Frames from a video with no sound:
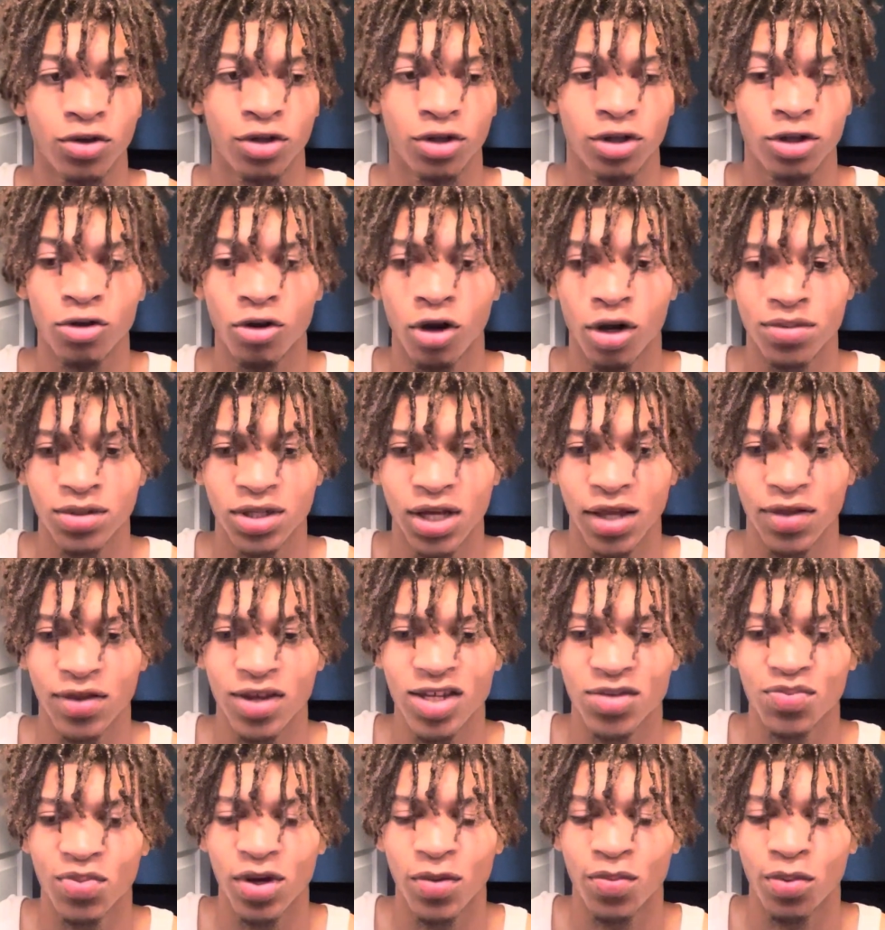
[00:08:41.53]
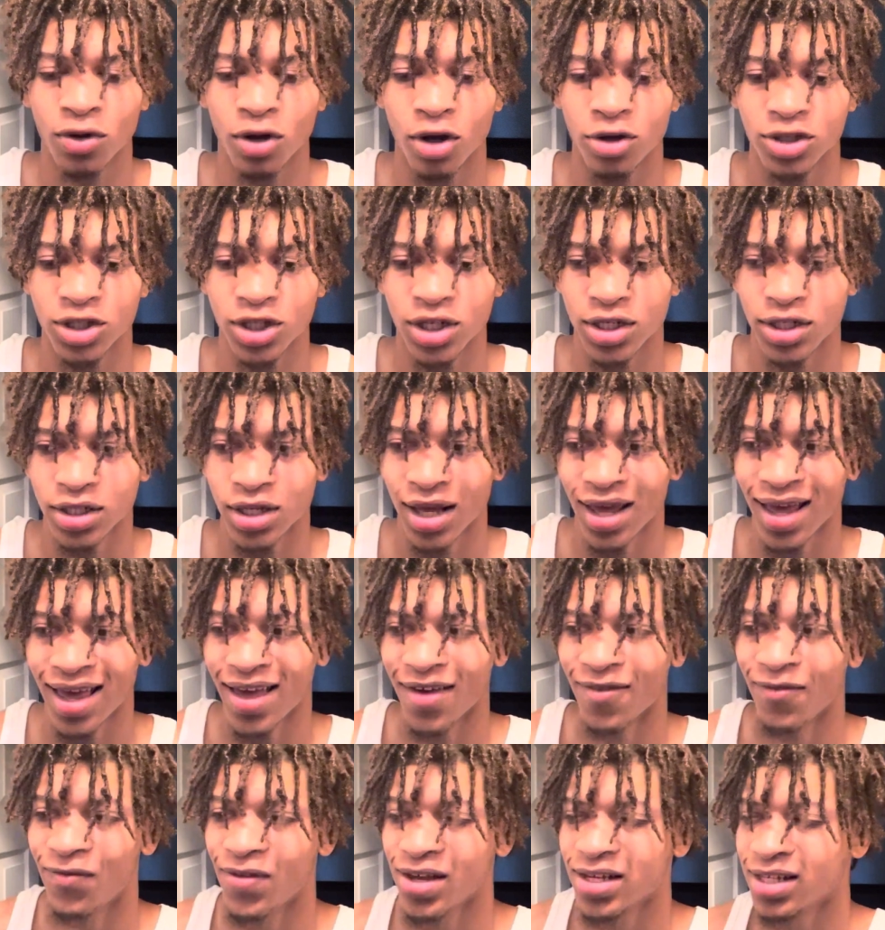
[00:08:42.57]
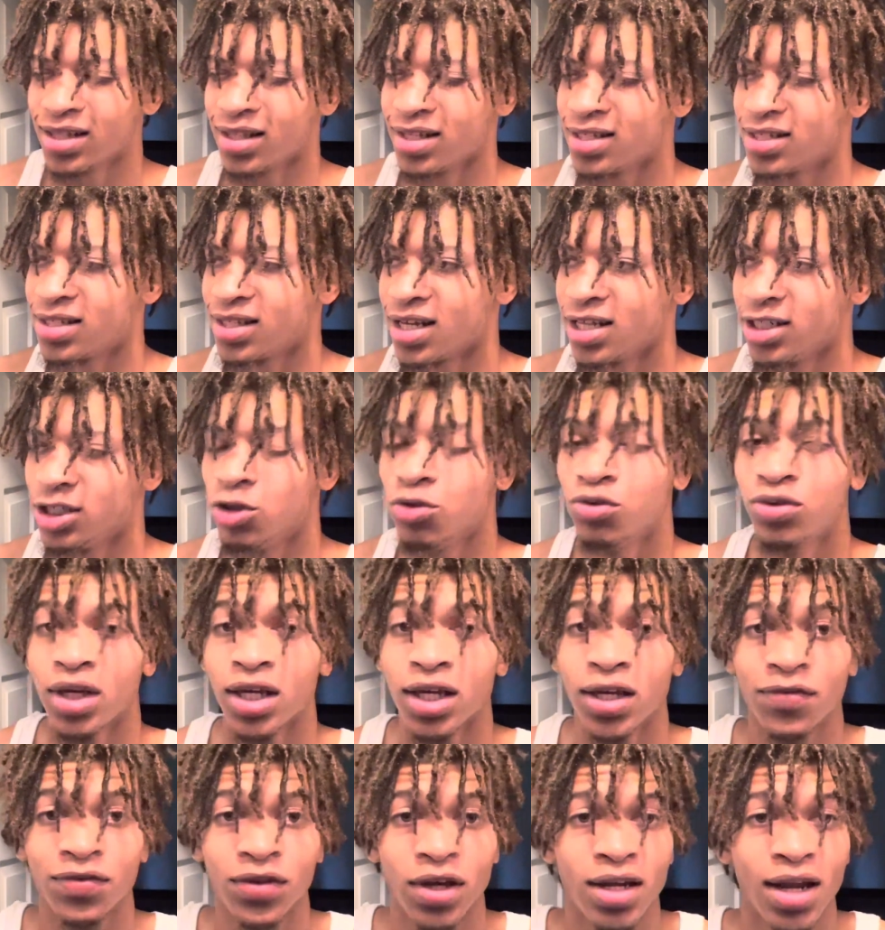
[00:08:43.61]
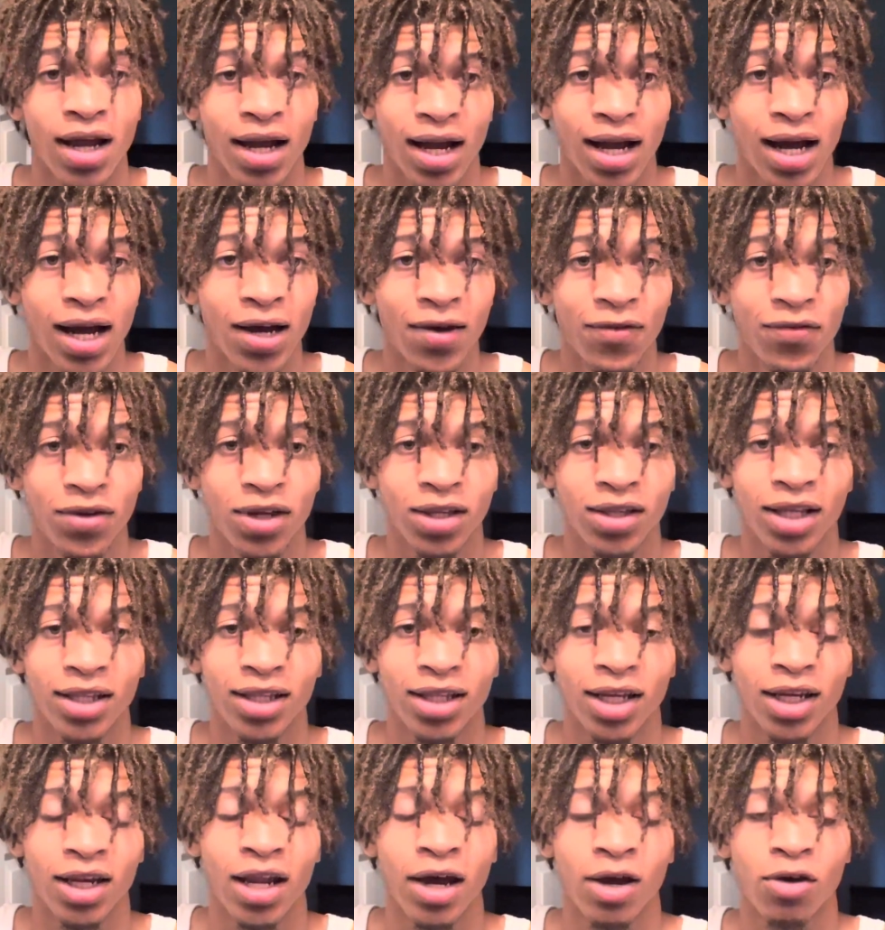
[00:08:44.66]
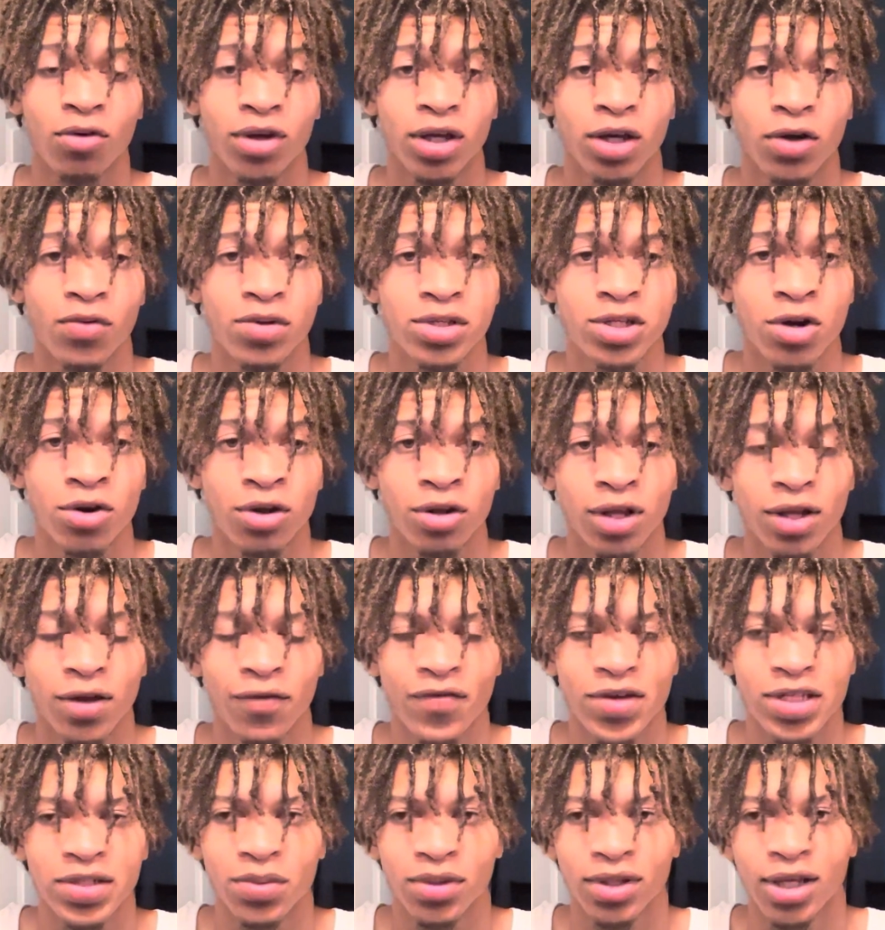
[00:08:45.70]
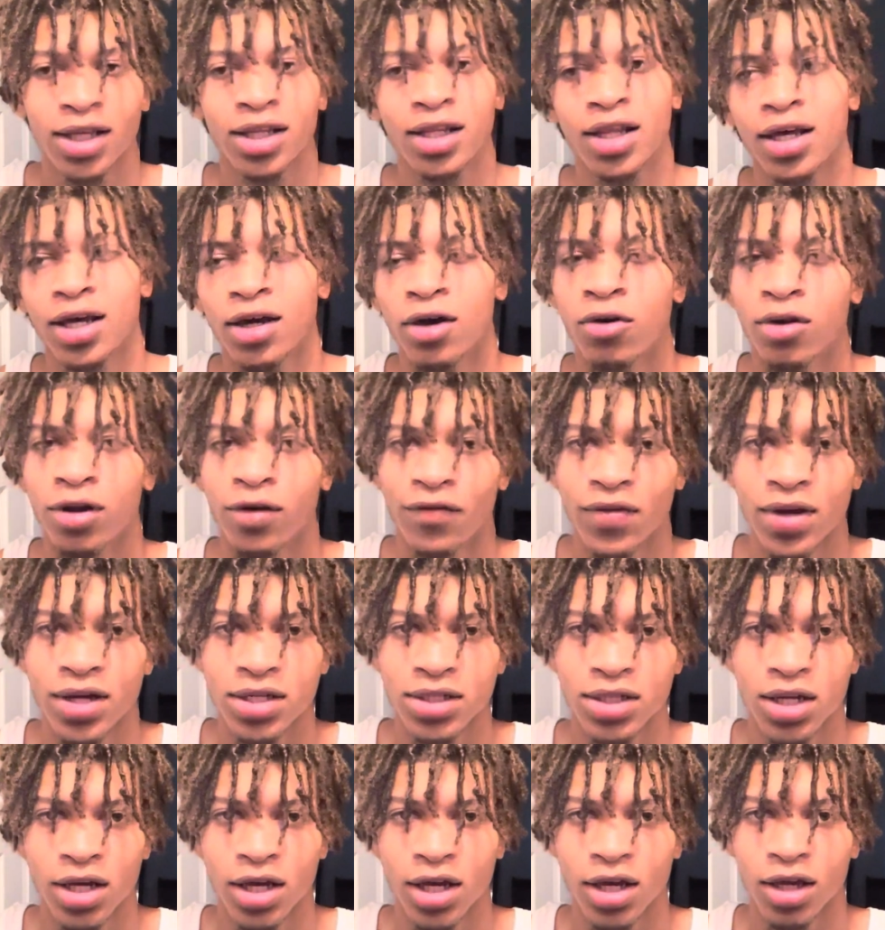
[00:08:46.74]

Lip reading: You know what I'm saying? These people are just investing these things. You think if they're not confident that they're not going to get a return on the investment that they're going to invest?